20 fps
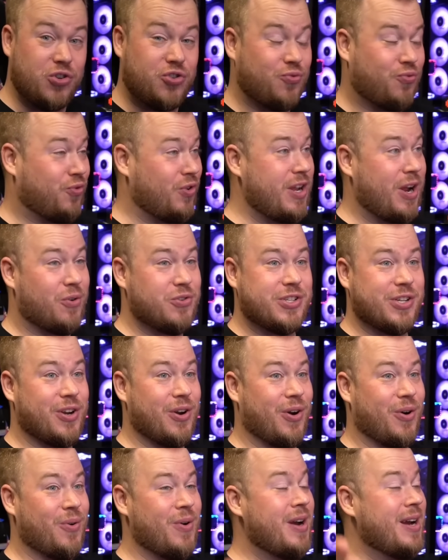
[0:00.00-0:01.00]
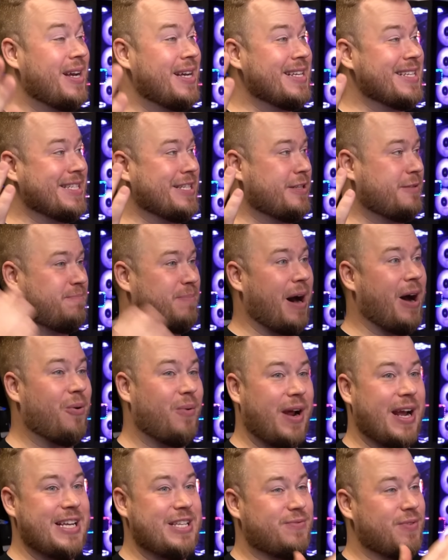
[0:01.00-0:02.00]
three hours ago, Spa
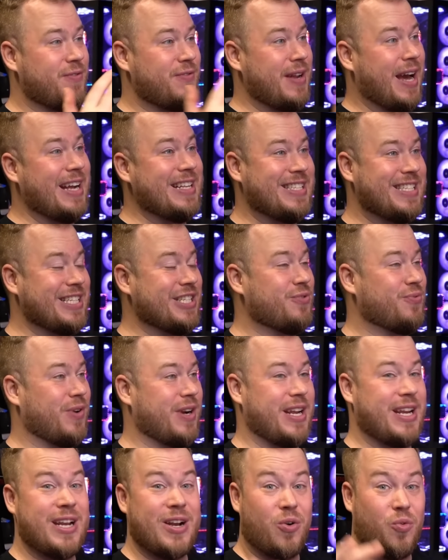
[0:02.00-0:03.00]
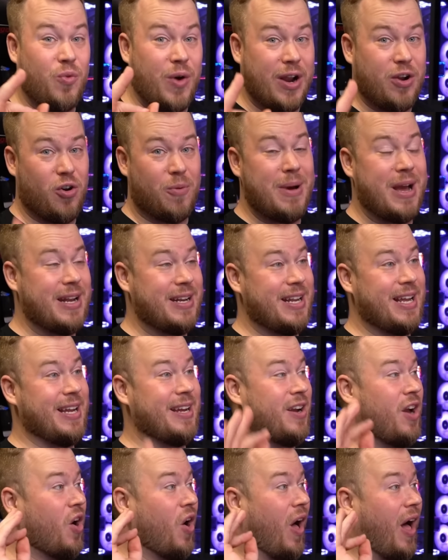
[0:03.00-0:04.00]
Race with nine six three, recommending,
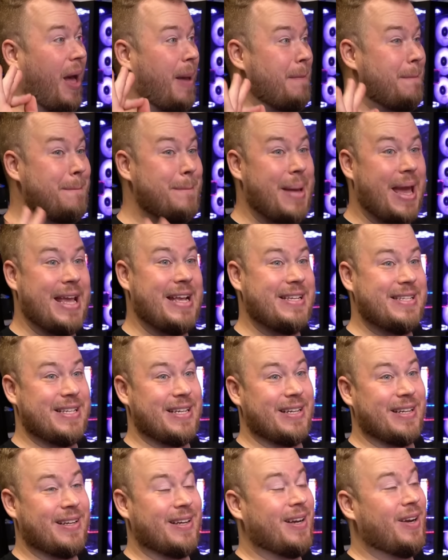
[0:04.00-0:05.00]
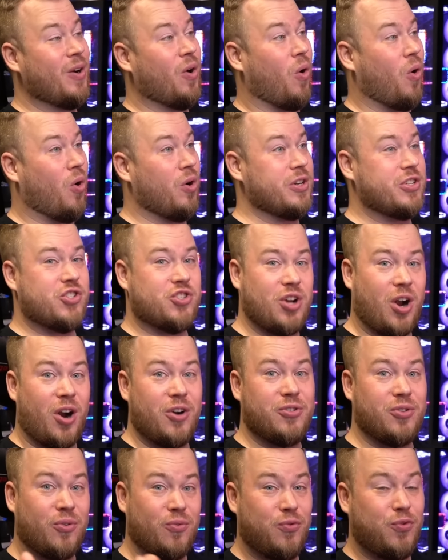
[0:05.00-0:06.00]
amazing. Or
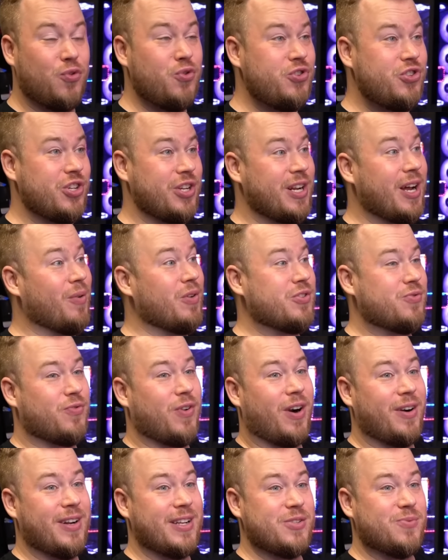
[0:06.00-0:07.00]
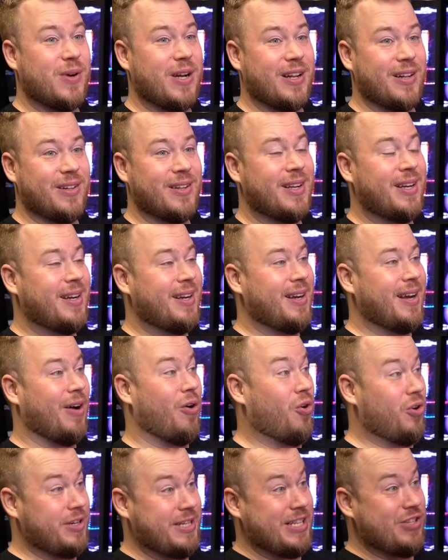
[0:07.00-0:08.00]
Start on Fuji, that was fun as well.
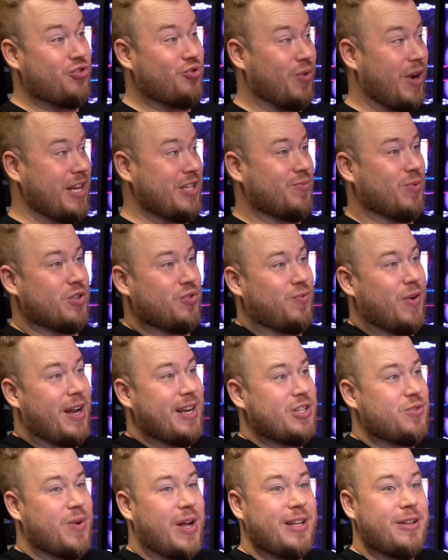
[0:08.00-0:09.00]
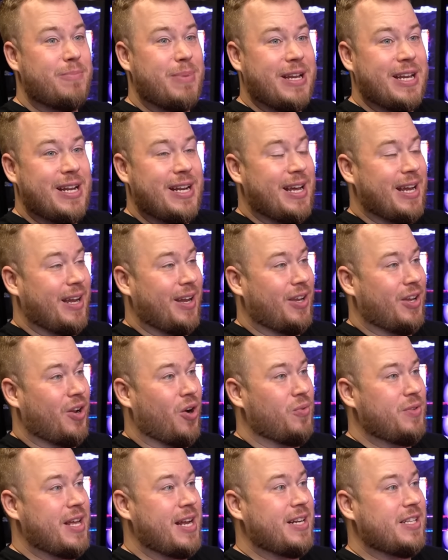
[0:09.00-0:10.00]
Or this race was fun as well at the beginning, you
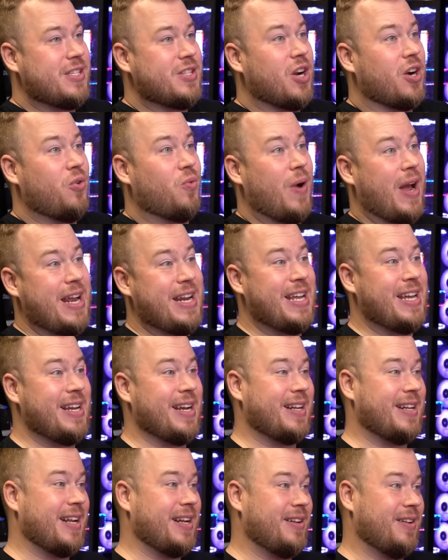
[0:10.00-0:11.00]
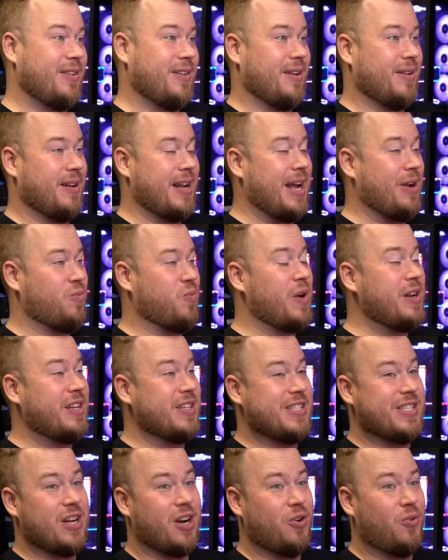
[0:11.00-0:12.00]
know? Then it started raining, and then, like, when it
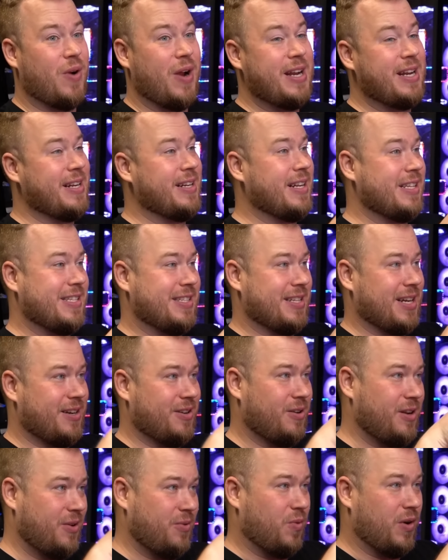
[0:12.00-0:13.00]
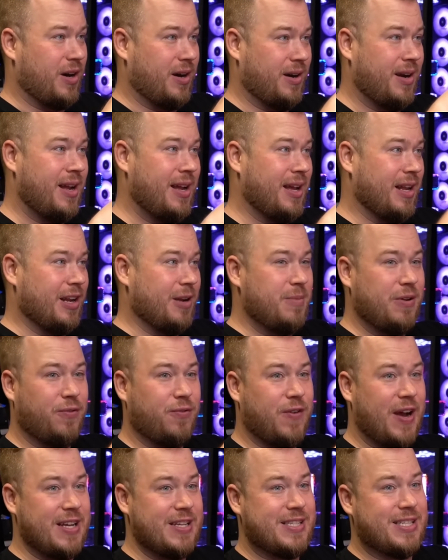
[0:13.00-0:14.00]
started raining, they suddenly were a little bit
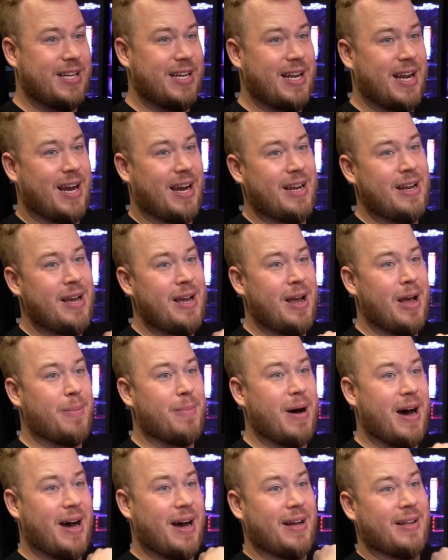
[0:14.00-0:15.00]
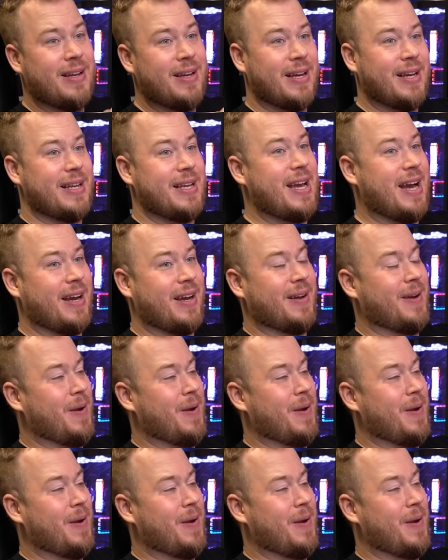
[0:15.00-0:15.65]
faster A I. But, yeah.